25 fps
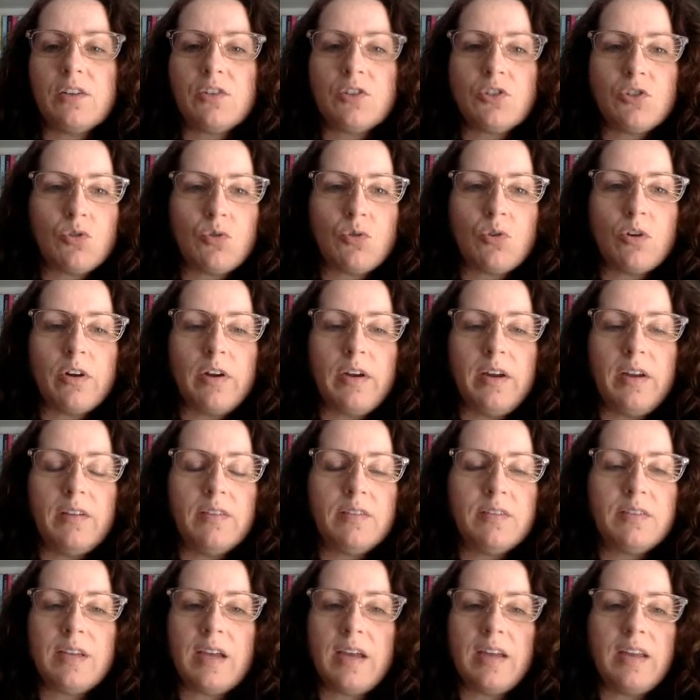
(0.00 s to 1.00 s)
a story
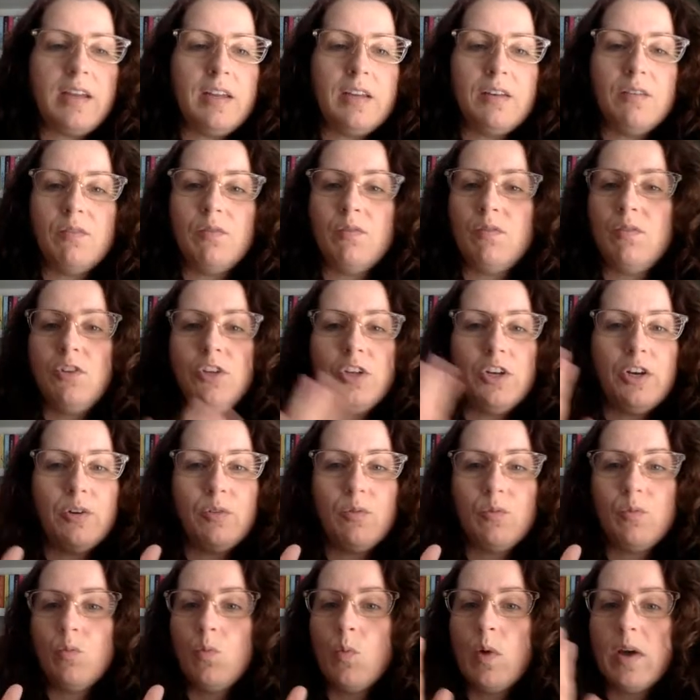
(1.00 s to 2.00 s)
set in,
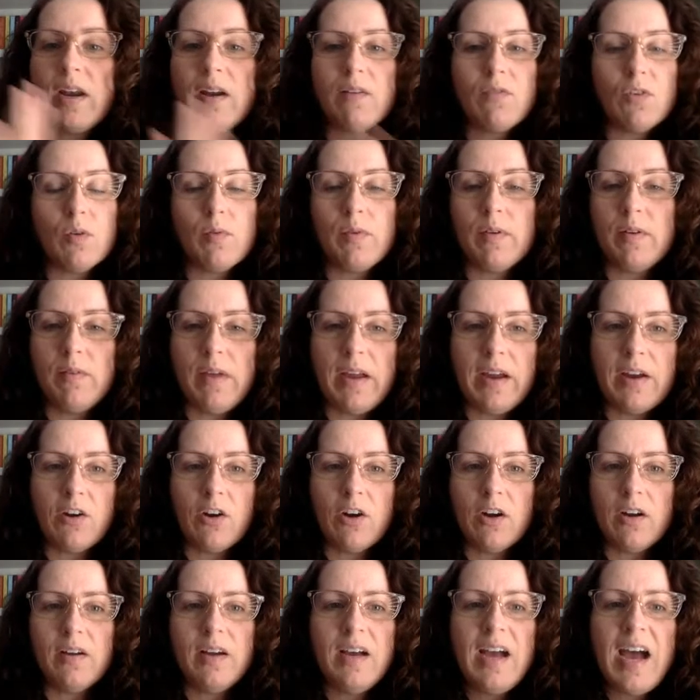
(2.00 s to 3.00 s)
whatever
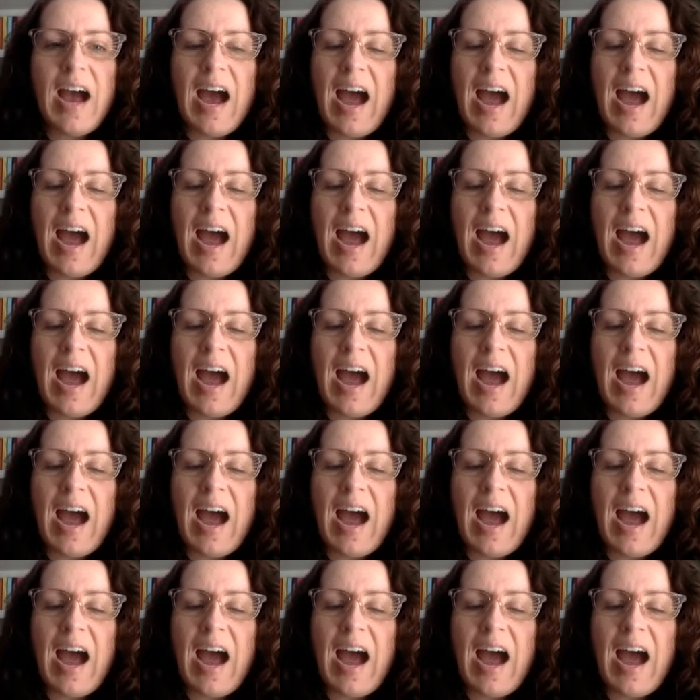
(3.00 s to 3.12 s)
era.